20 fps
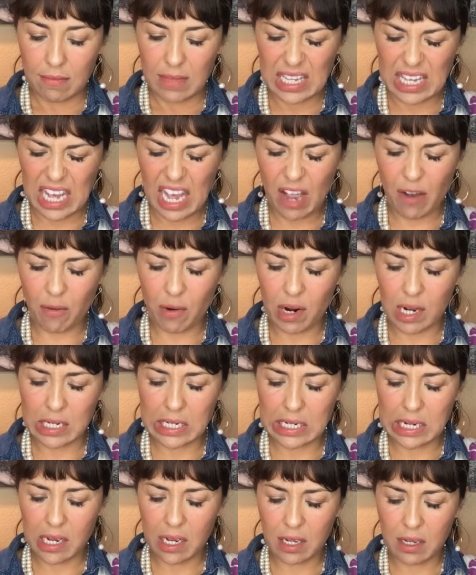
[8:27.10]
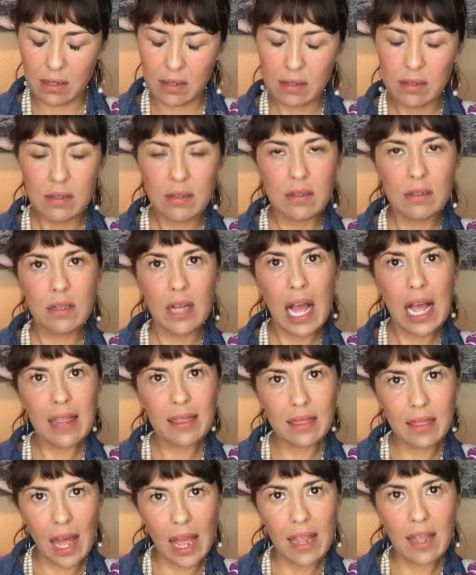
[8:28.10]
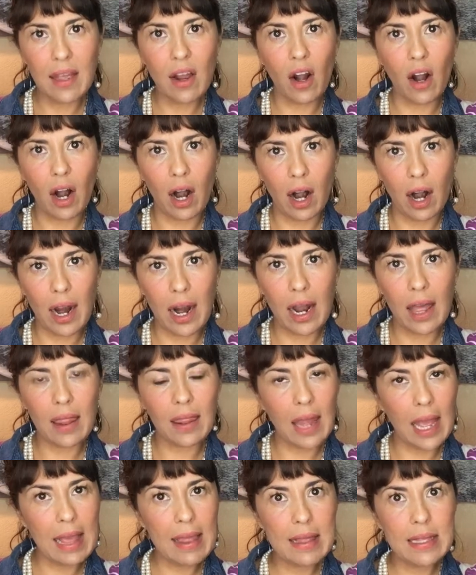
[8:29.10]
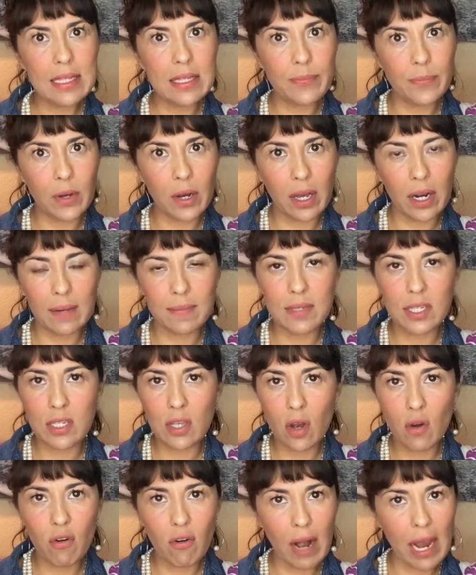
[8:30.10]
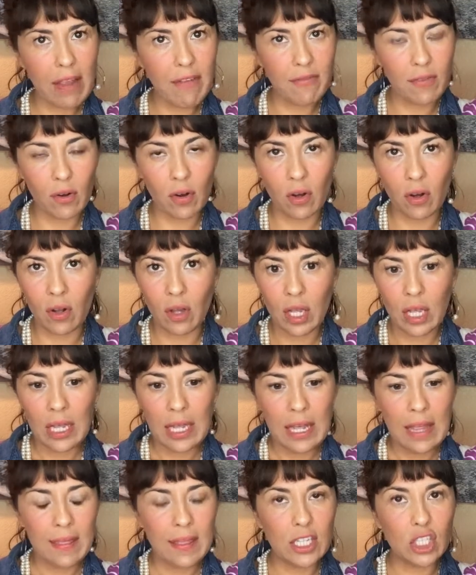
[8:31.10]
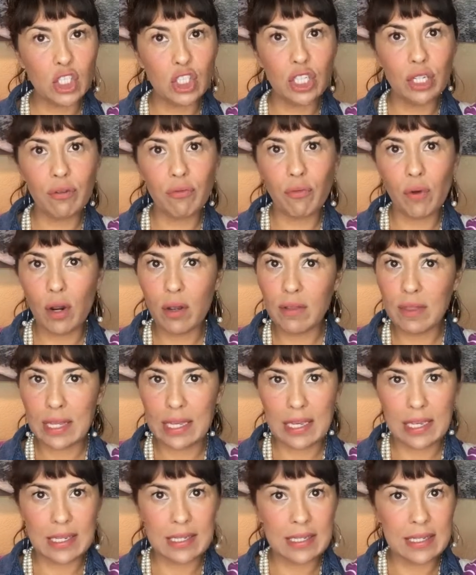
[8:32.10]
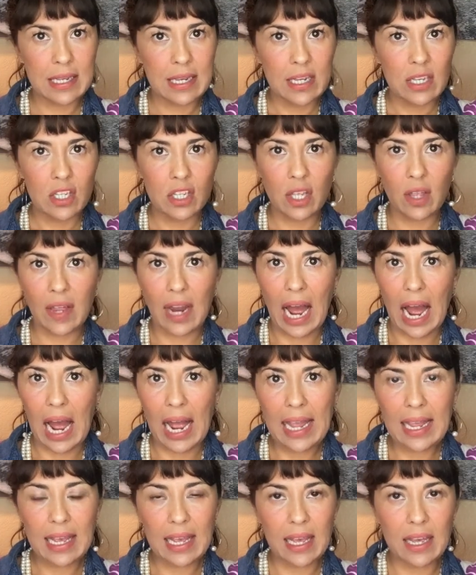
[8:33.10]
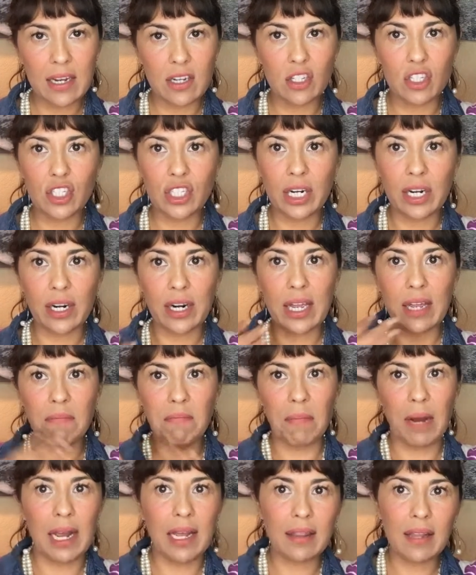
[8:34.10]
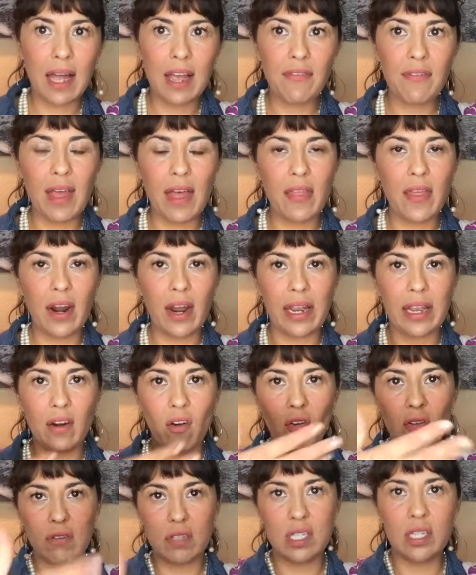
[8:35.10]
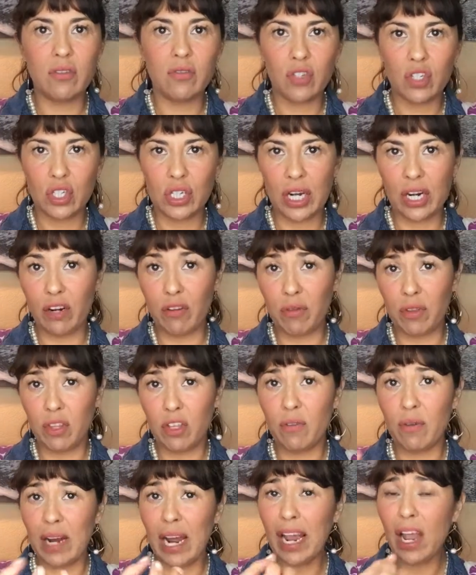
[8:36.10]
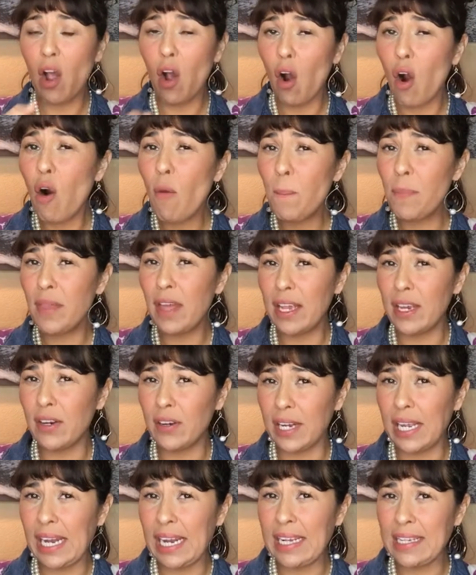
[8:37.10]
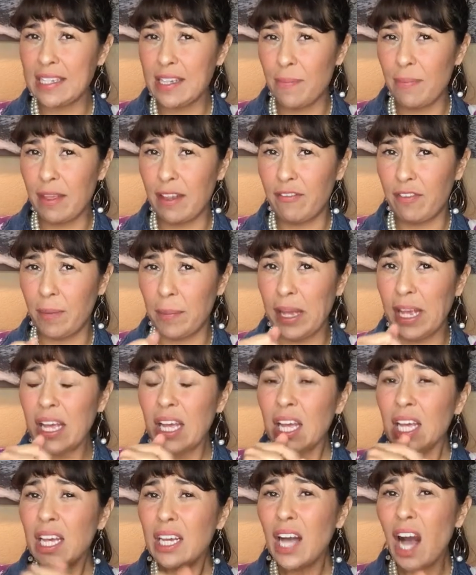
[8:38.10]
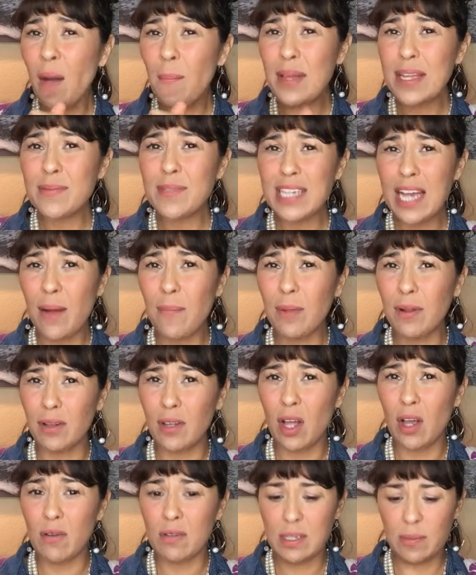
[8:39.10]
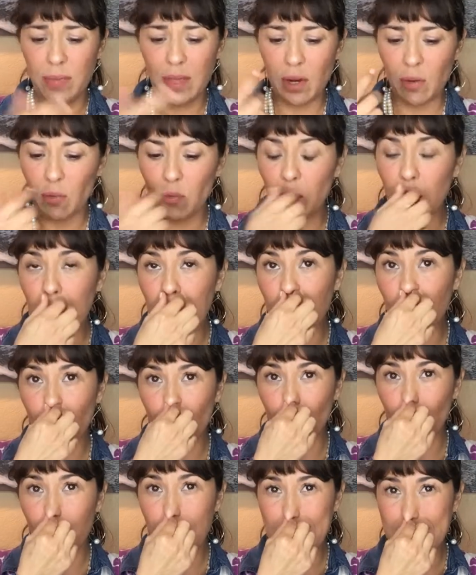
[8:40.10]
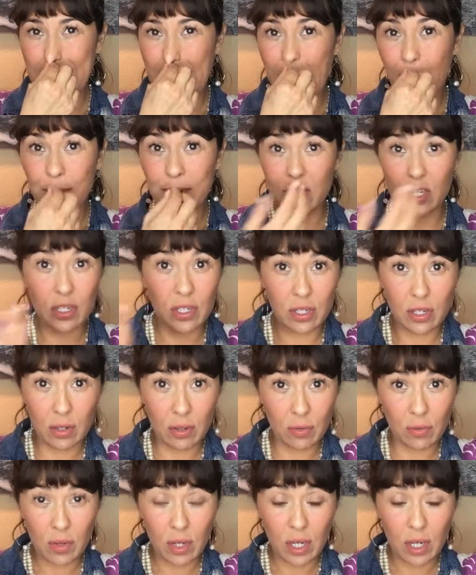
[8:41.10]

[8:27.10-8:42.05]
Rhonda, I like her and I like this book, and I'm so grateful that she wrote this so that I can share it in my life, and then I can also share it with you, and I hope that you're getting something from it. Comment down below something really cool that's happened to you,